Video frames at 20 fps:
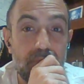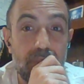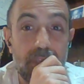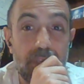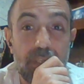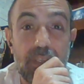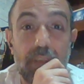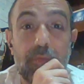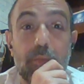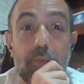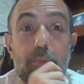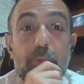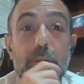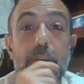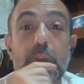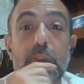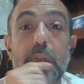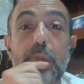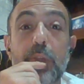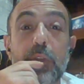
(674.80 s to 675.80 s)
the seven
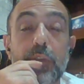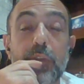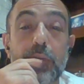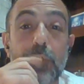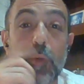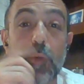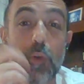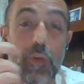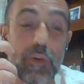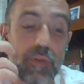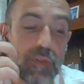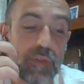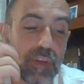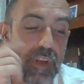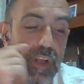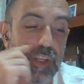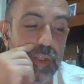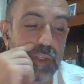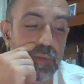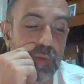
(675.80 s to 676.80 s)
principles of Bushido in the
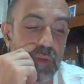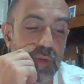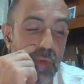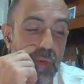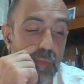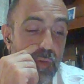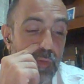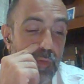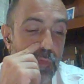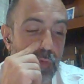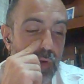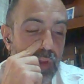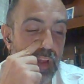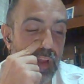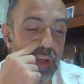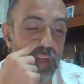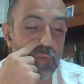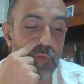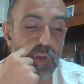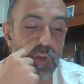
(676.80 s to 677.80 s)
next one. But before
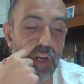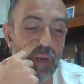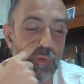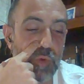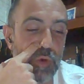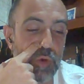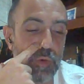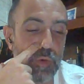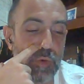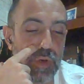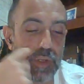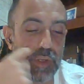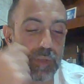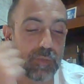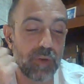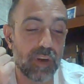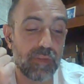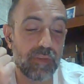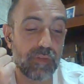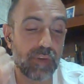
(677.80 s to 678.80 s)
that, what I wrote was
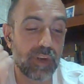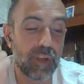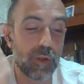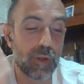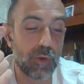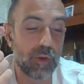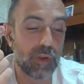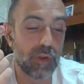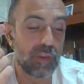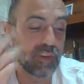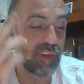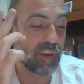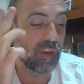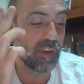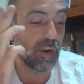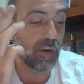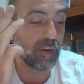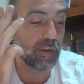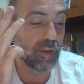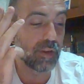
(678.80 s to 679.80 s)
bravery, loyalty,
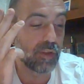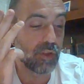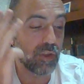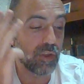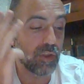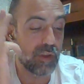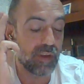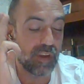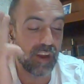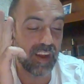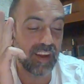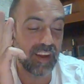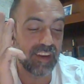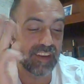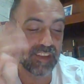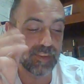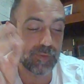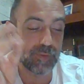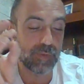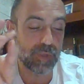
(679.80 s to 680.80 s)
courage,
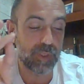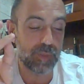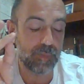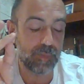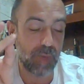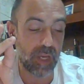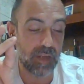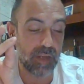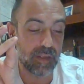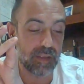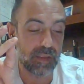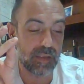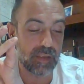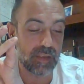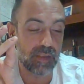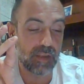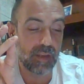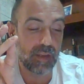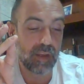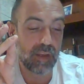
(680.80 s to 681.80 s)
kindness, respect,
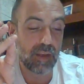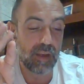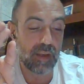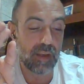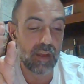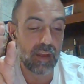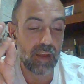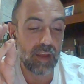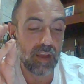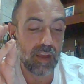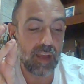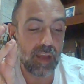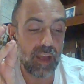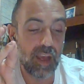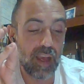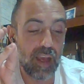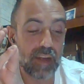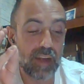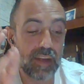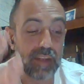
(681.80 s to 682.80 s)

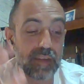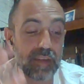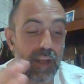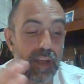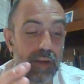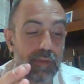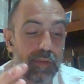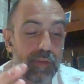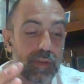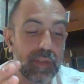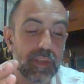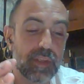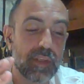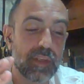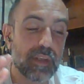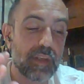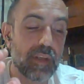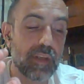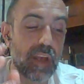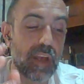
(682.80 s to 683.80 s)
and integrity.
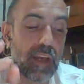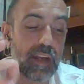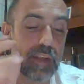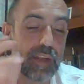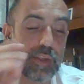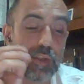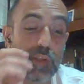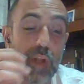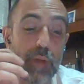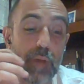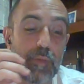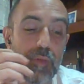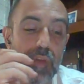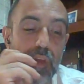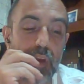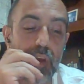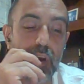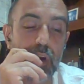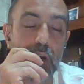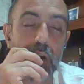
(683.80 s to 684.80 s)
And I stopped
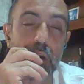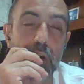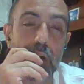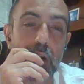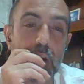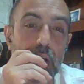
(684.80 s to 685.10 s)
there.